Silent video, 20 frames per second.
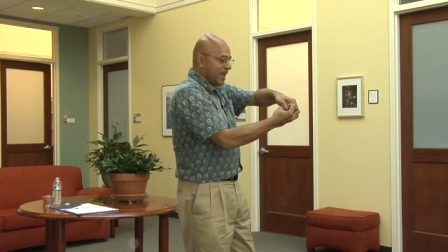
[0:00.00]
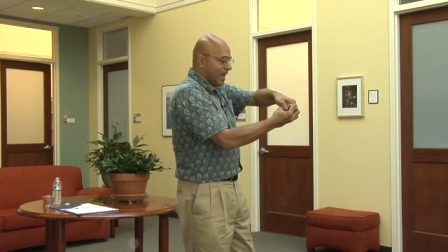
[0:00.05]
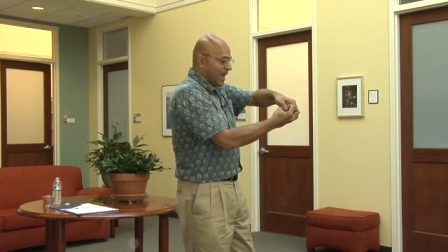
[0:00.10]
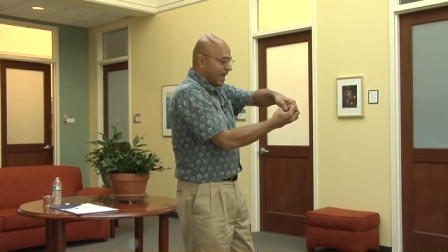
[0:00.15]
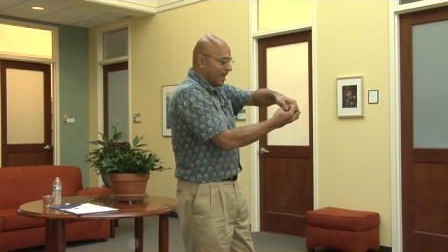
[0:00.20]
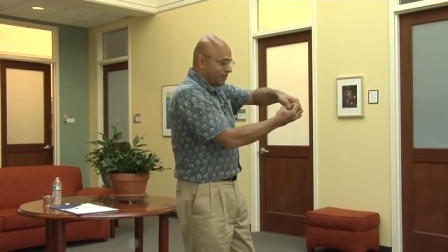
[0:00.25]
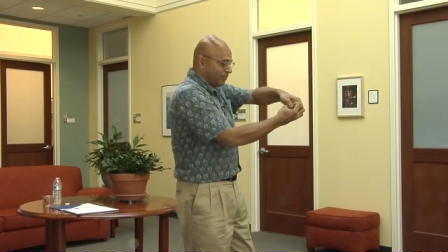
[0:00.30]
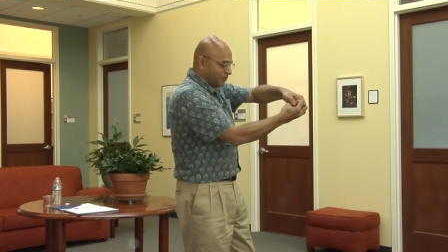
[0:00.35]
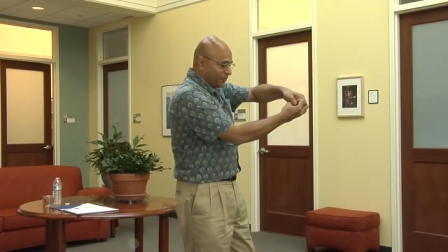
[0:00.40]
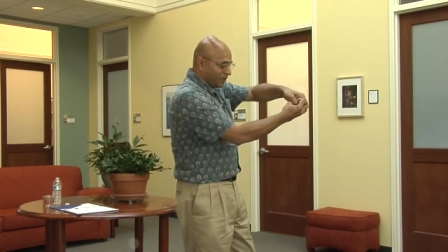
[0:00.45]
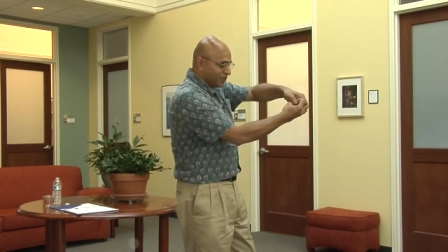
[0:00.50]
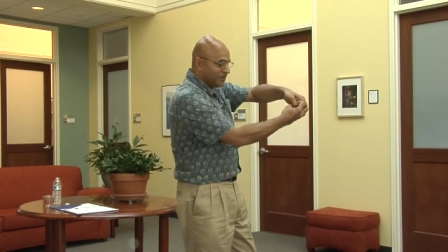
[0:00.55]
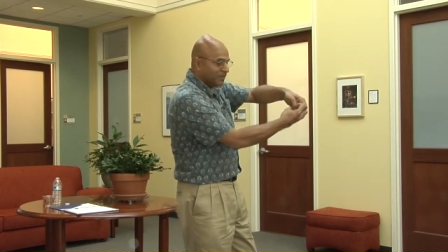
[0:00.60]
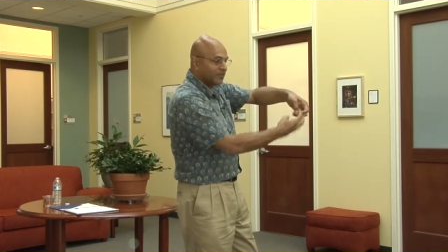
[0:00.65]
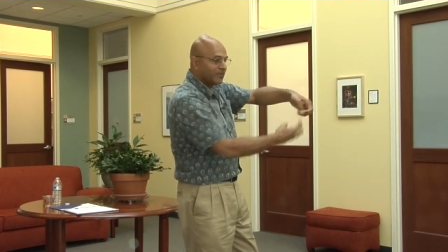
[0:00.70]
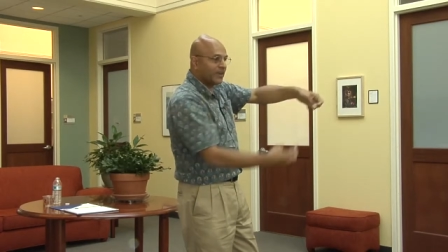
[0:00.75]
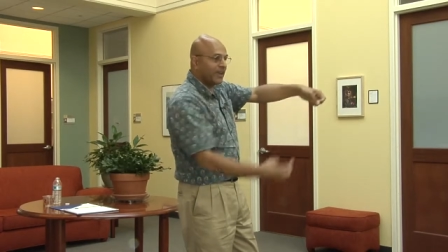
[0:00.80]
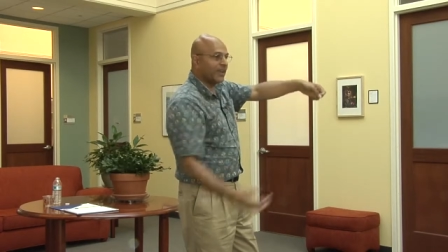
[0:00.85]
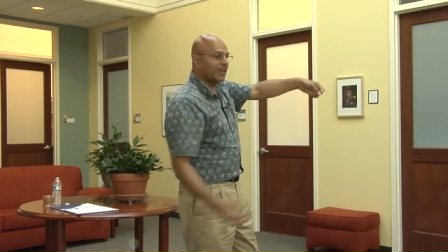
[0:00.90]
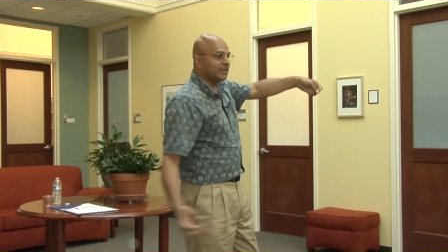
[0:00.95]
and for the
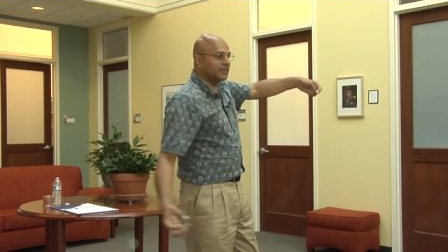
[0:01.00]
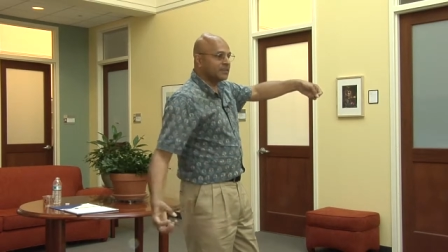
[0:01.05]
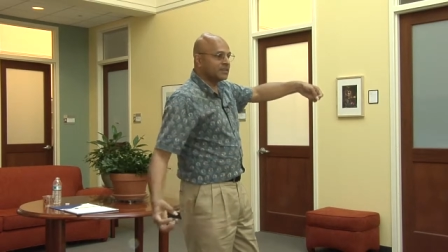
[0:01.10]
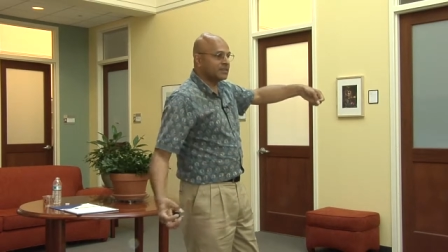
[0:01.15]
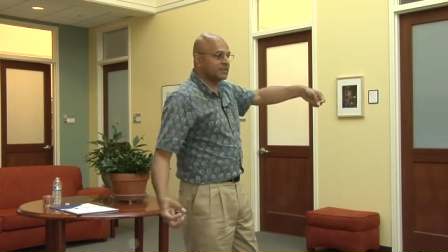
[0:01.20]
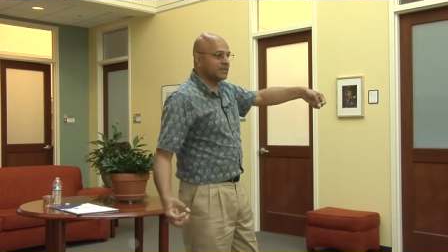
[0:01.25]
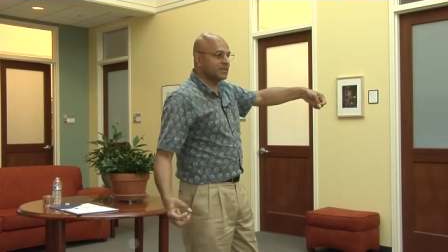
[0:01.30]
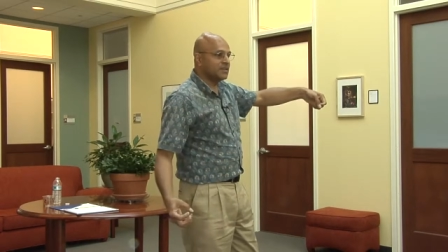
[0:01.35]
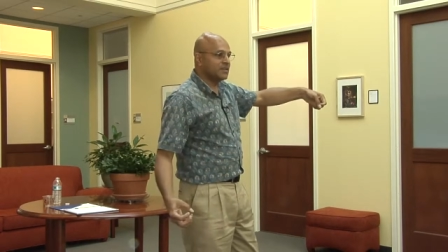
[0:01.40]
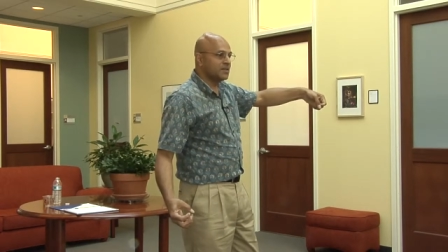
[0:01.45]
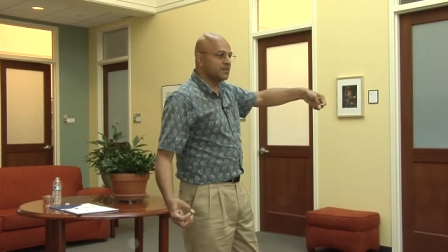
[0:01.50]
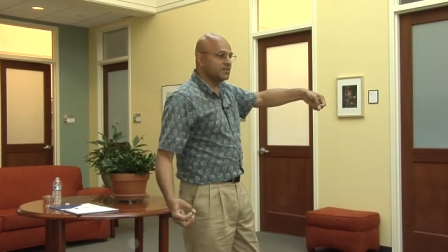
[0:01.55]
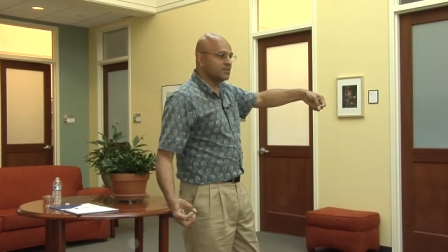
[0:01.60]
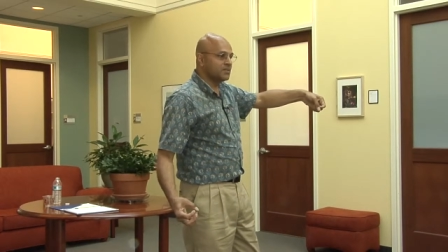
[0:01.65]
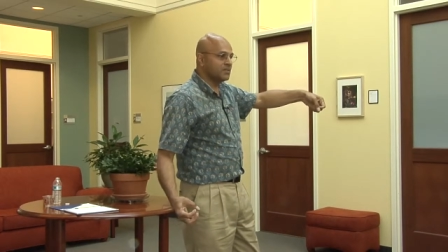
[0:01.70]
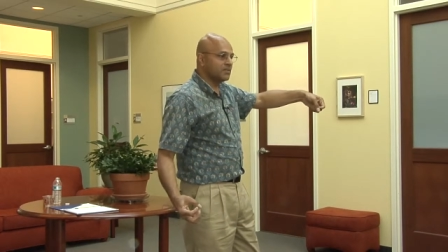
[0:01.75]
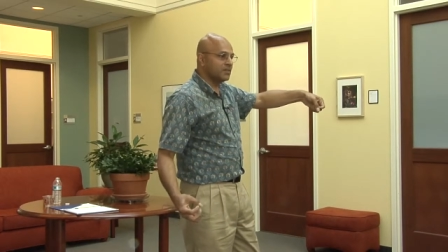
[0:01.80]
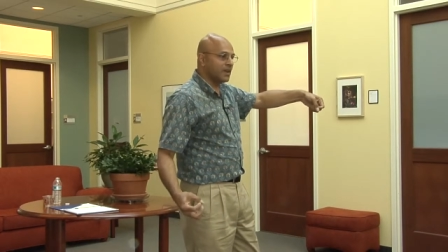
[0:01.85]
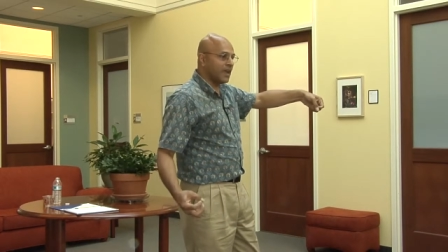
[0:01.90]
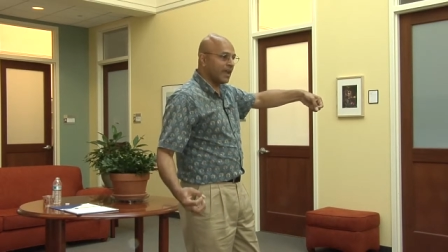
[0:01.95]
rest,
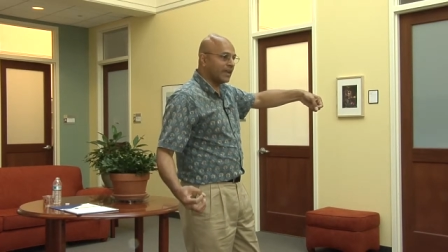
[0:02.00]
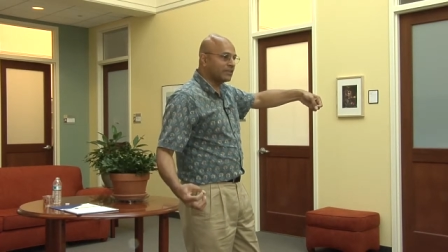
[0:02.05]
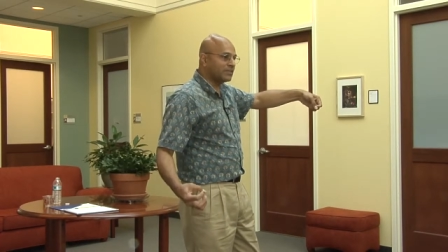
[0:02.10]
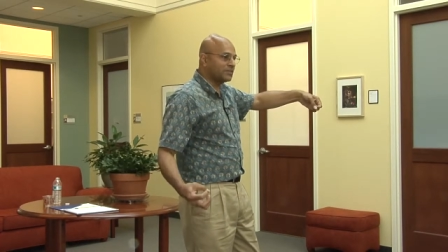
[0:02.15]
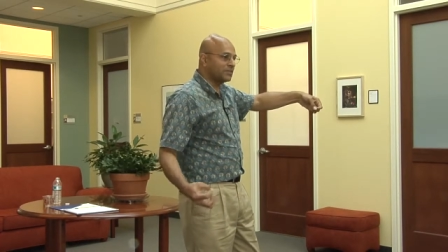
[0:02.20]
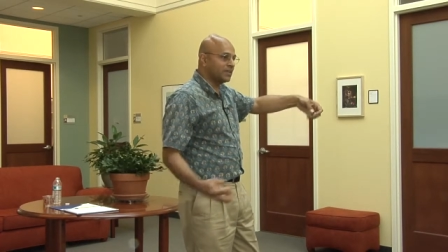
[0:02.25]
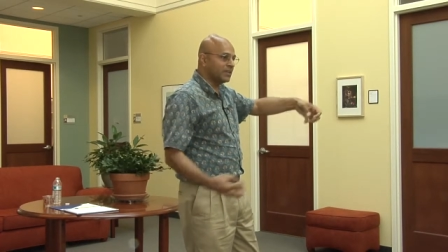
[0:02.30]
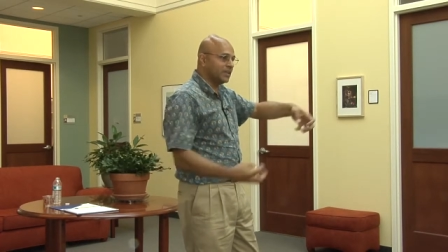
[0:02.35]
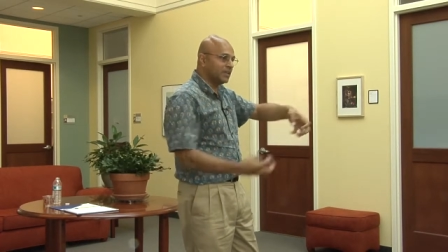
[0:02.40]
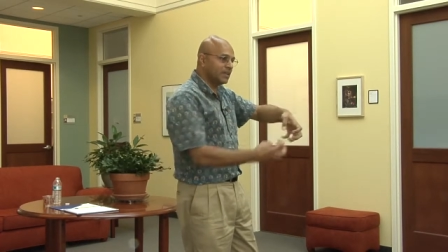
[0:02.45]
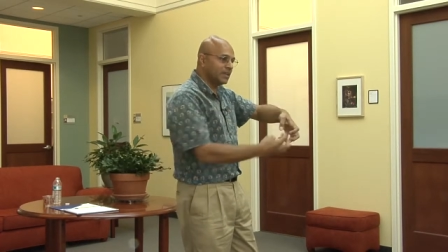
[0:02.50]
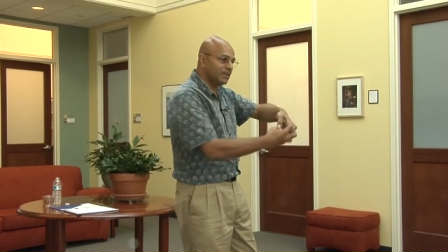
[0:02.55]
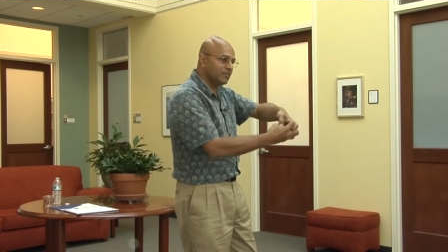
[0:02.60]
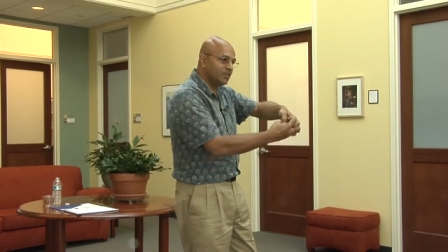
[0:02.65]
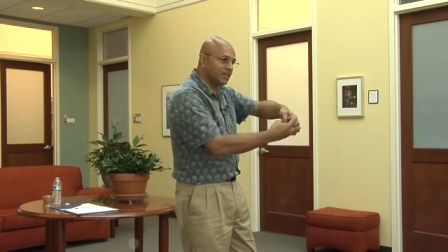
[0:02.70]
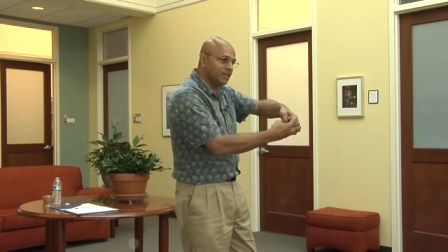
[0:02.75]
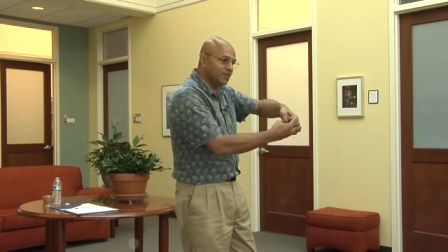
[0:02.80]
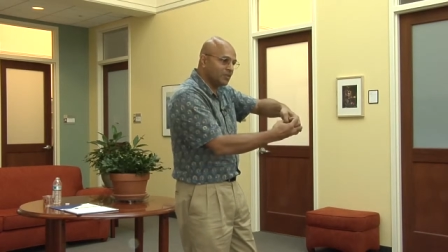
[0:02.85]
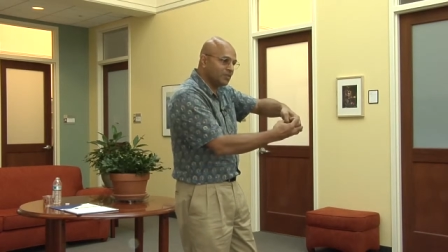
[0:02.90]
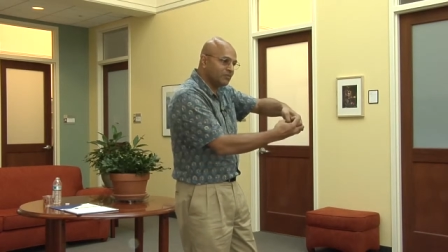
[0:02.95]
you're actually
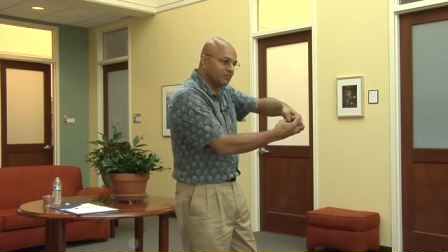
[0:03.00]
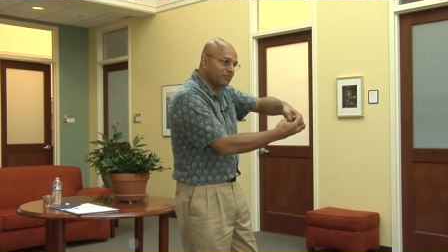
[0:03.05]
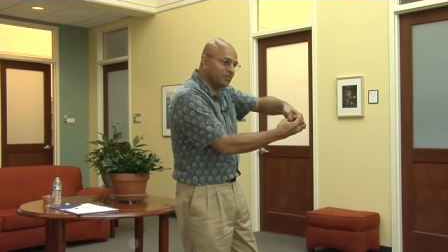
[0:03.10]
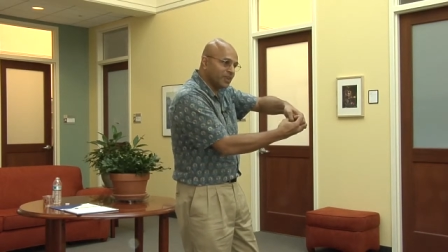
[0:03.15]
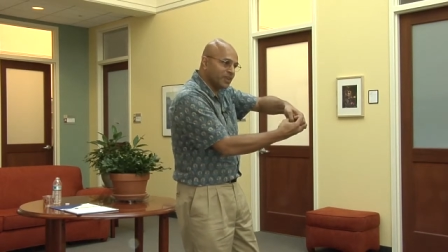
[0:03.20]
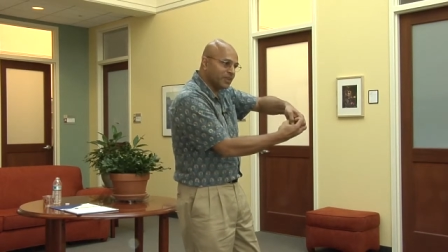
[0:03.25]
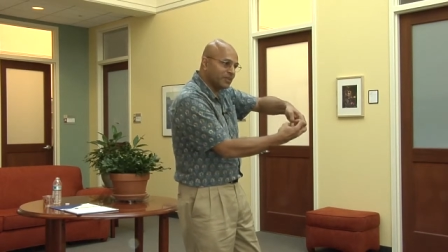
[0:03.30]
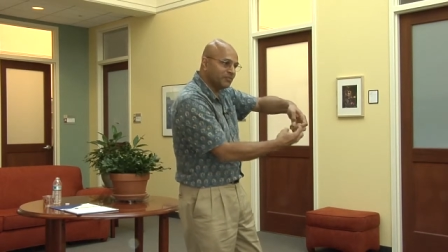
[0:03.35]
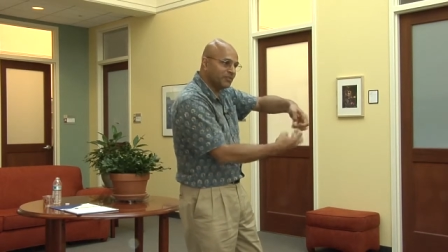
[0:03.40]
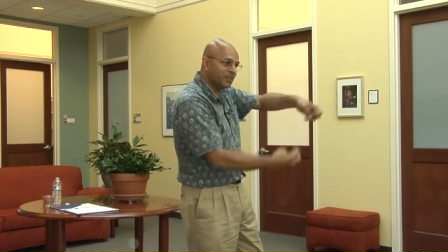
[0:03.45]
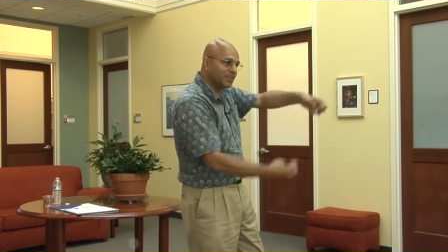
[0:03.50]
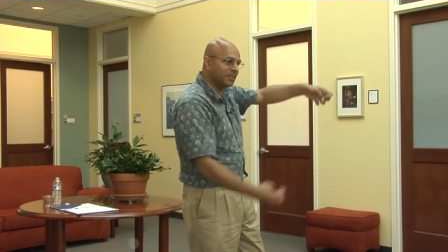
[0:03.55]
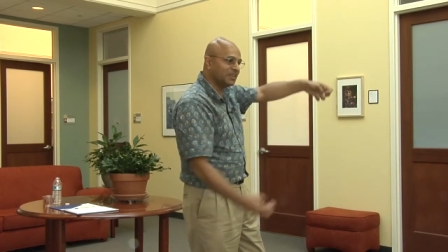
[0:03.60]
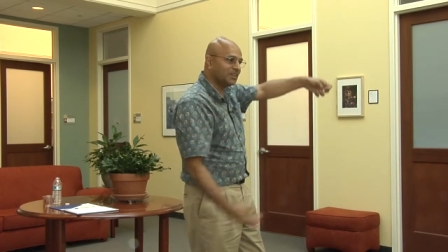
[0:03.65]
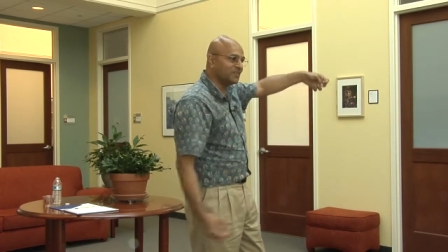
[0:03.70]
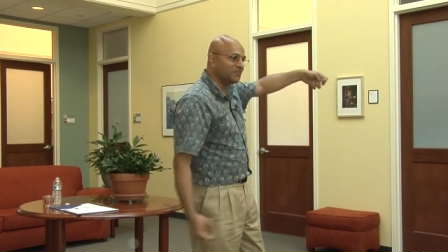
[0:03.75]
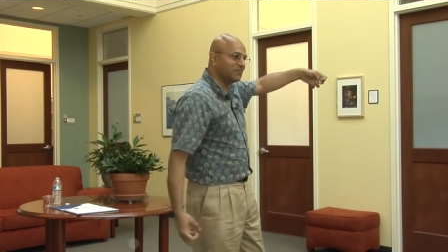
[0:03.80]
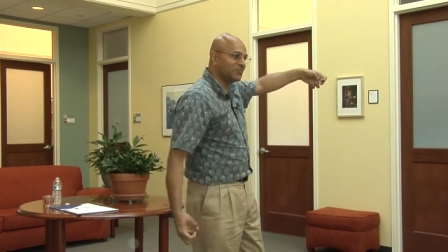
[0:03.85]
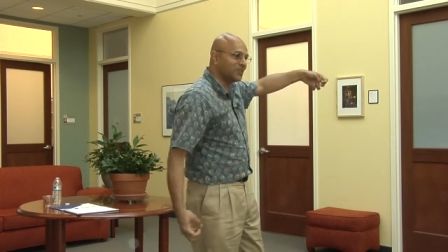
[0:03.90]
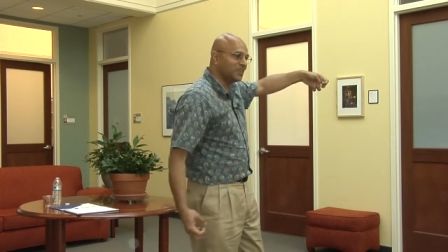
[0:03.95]
living on very, very
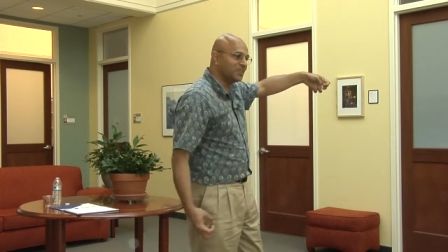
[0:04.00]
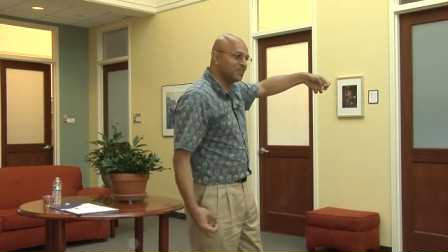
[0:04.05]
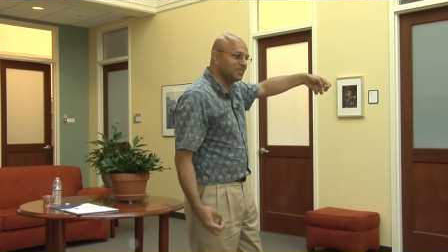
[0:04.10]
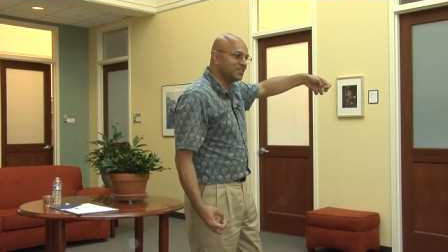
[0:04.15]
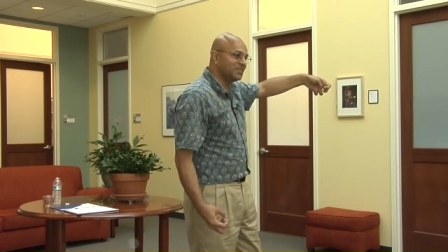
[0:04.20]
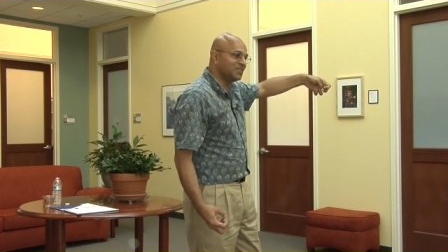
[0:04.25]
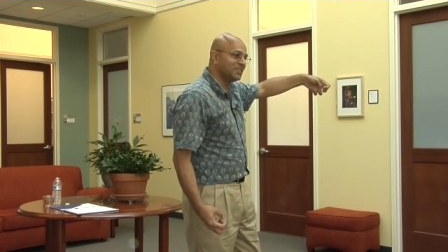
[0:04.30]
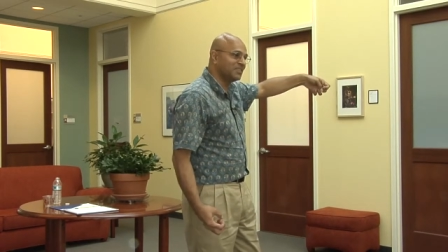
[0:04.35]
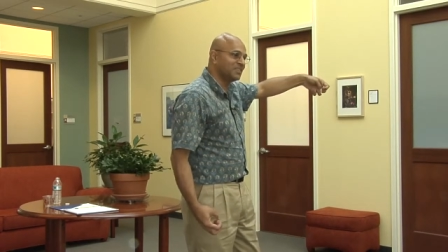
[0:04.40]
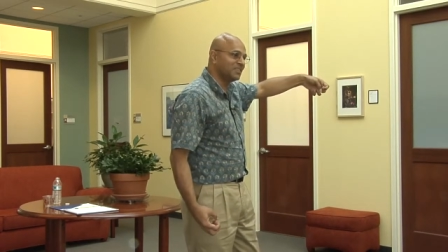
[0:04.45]
different